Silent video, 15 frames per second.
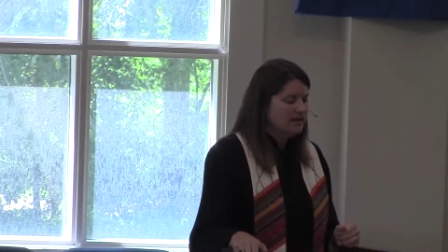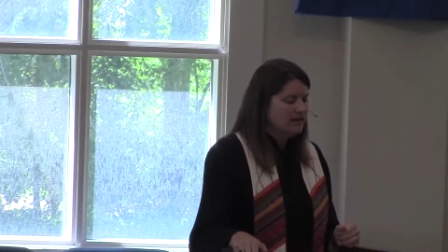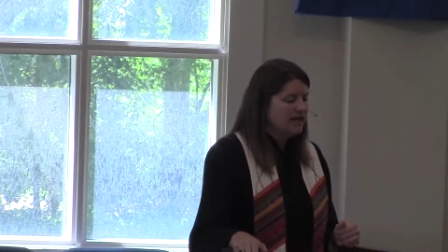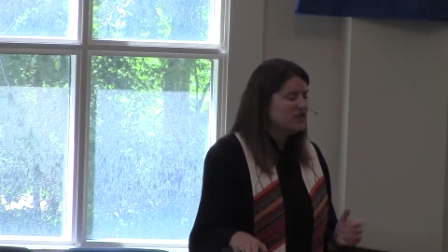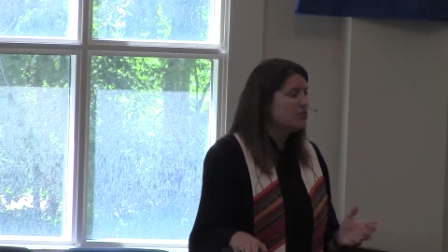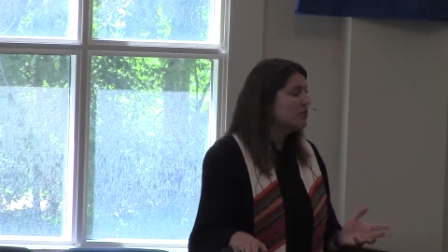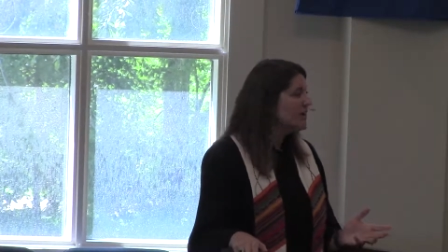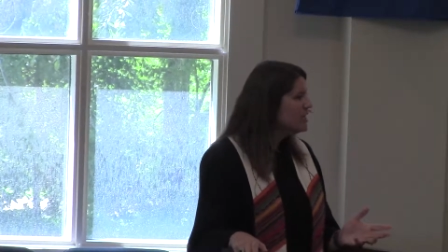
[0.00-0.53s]

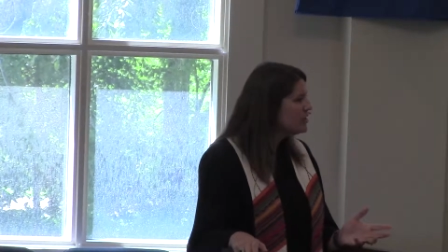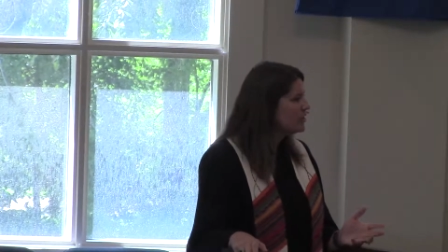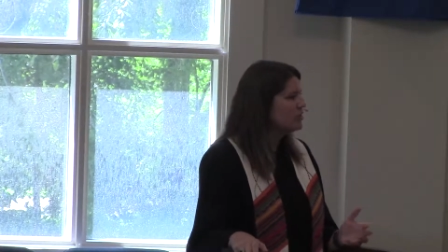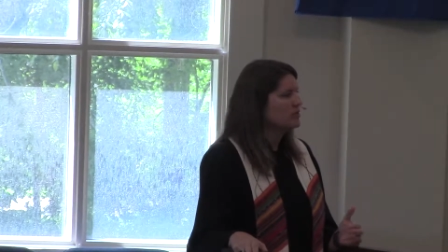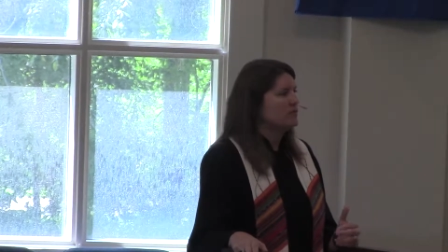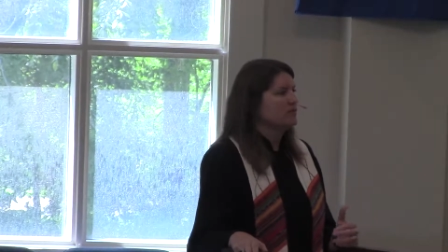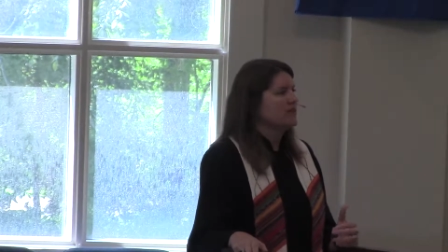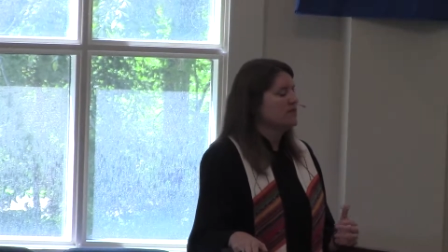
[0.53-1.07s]
As
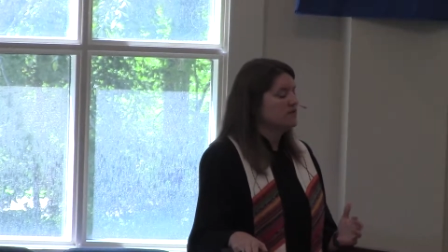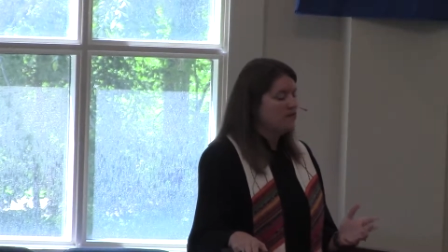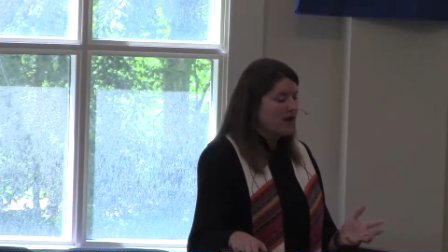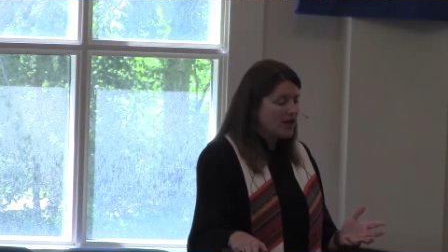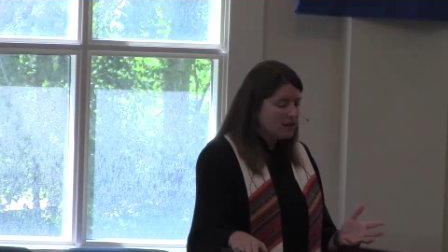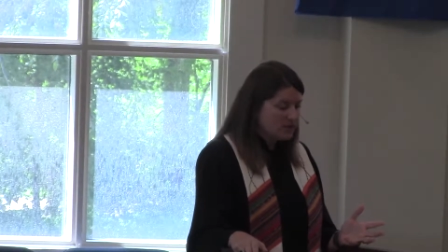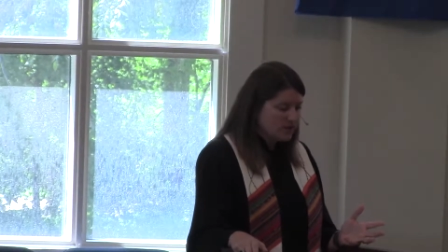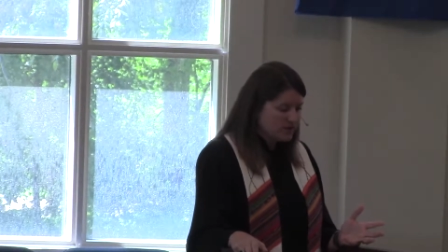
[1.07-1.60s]
readers, as
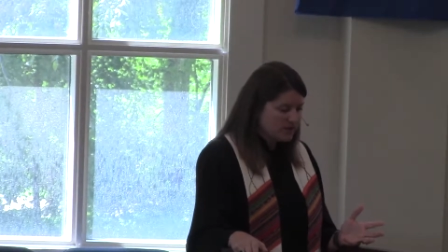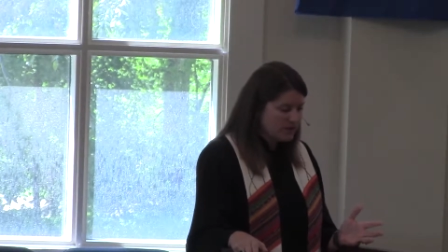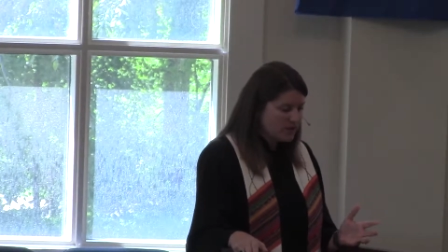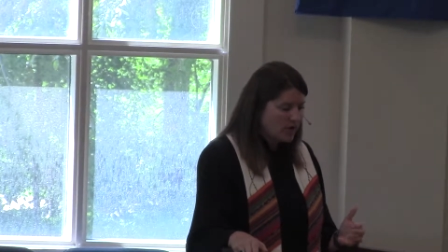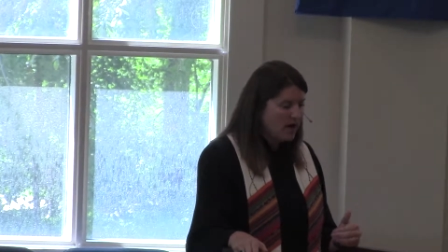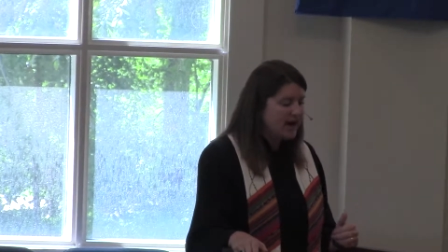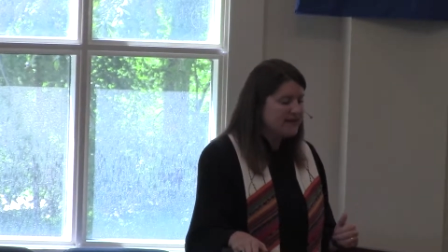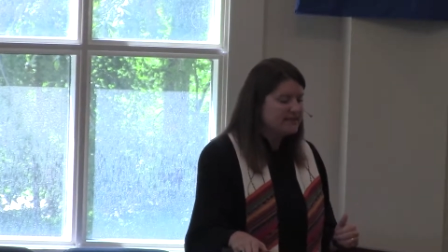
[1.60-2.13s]
followers of
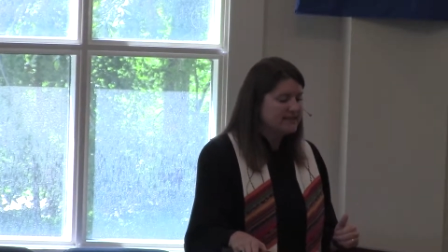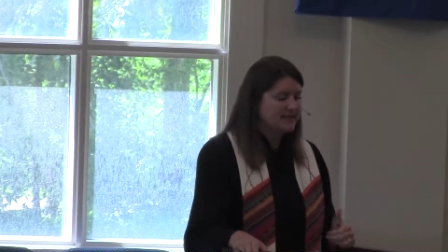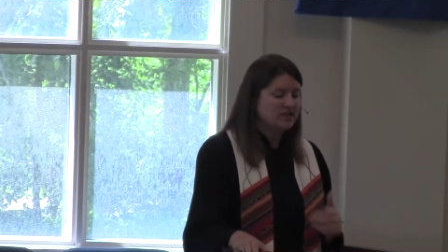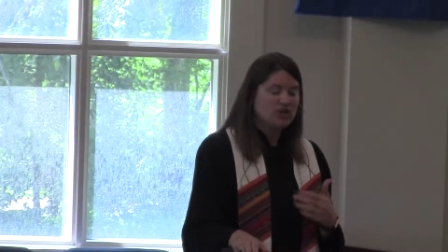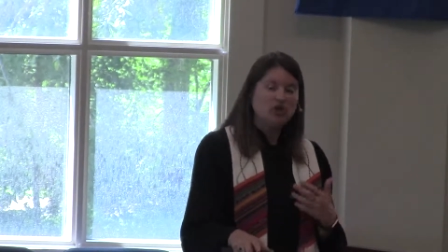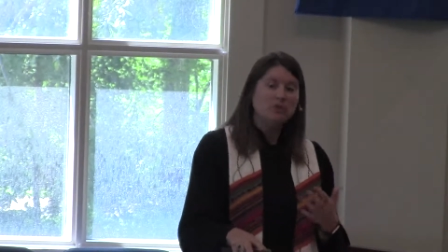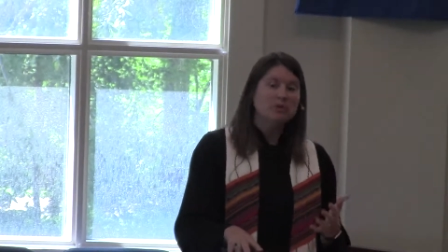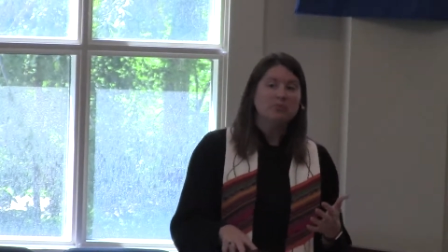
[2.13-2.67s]
Christ, as
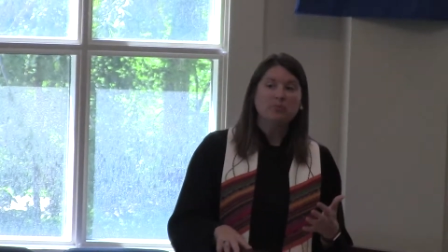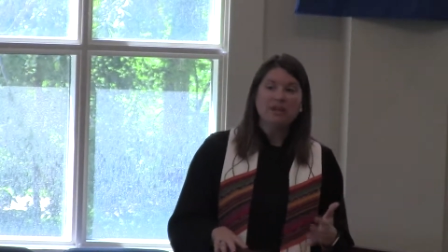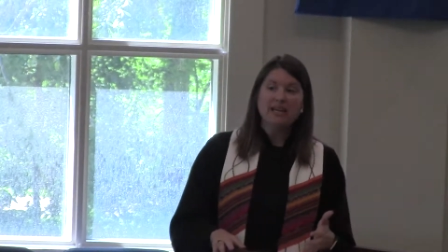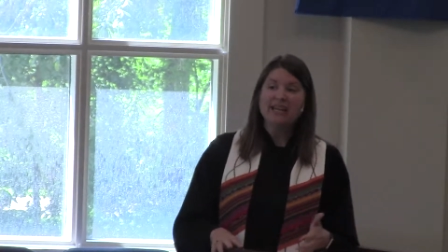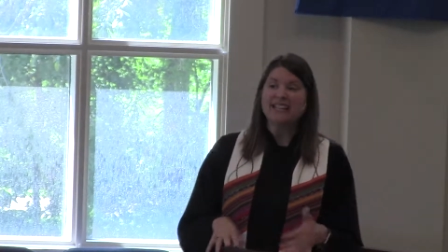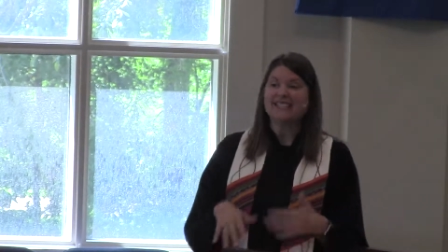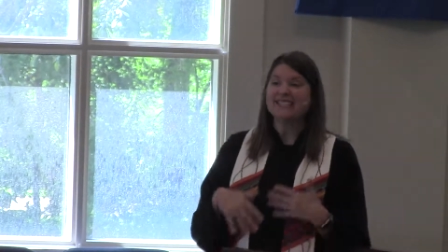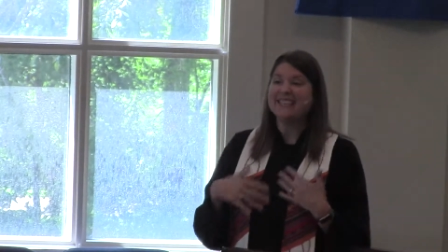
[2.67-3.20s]
human beings,